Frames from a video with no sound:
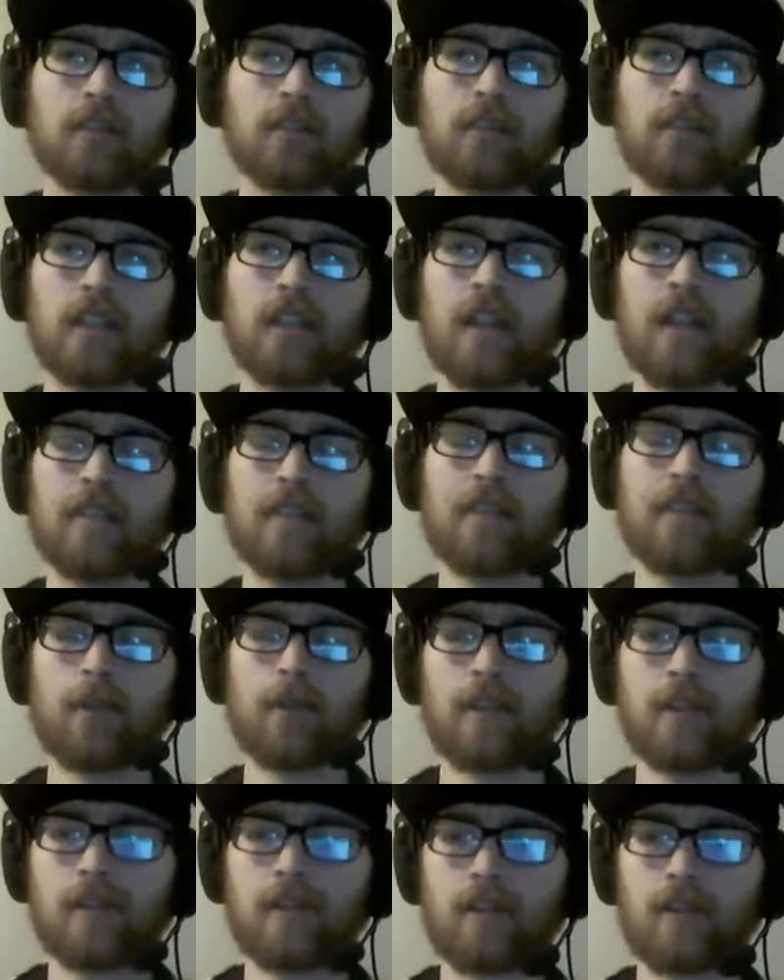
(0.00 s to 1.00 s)
night,
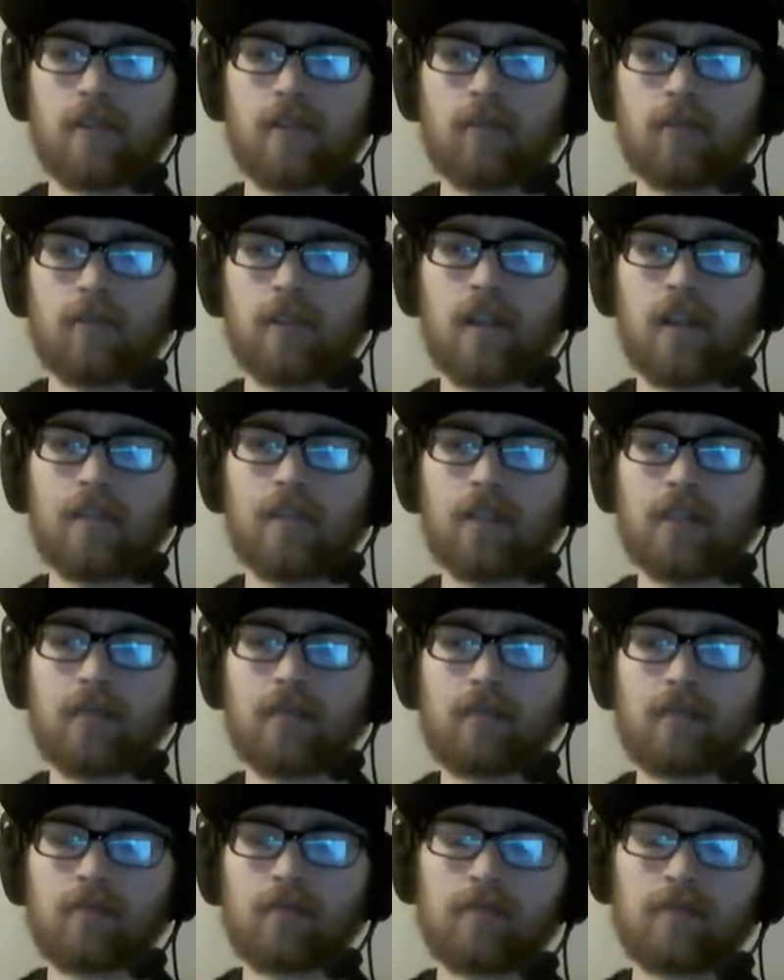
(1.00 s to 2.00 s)
viewers. We love you.
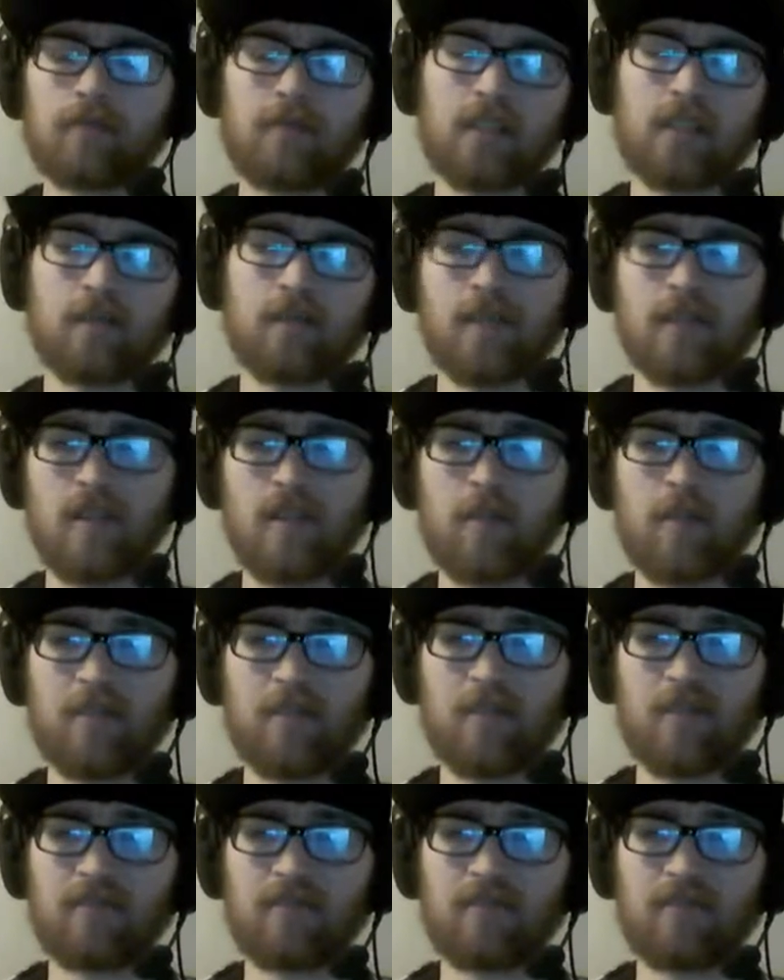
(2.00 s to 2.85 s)
Well, some of you.